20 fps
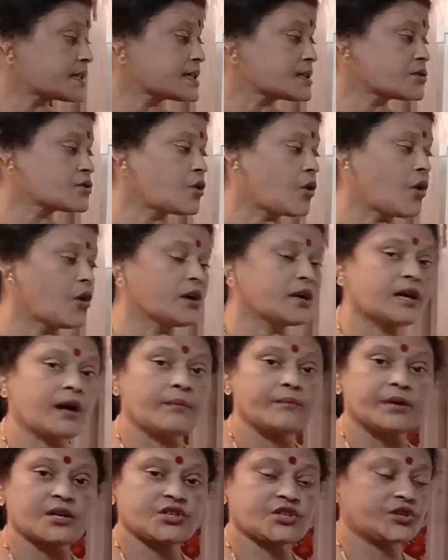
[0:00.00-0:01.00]
is called
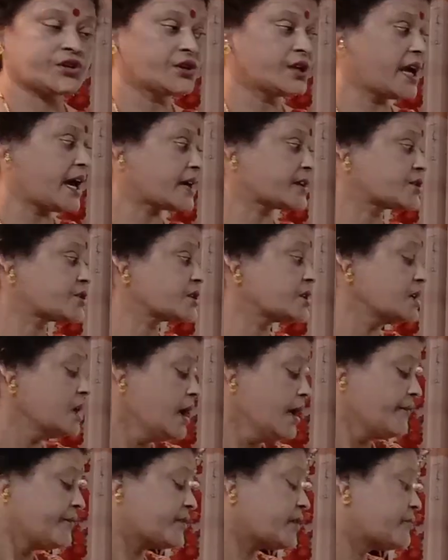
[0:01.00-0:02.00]
combustion reaction.
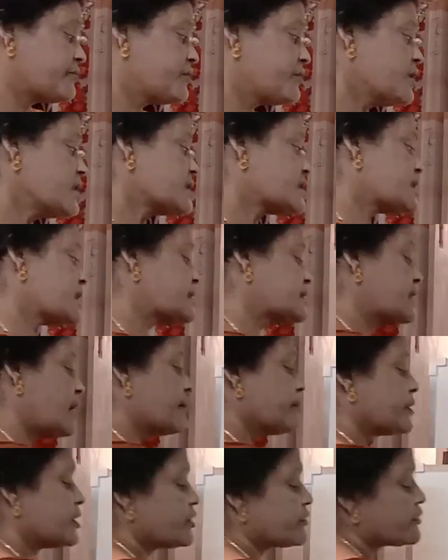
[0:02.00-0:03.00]
The first
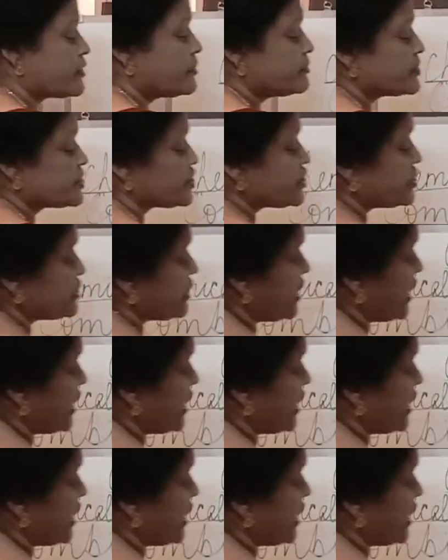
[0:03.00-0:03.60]
example of combustion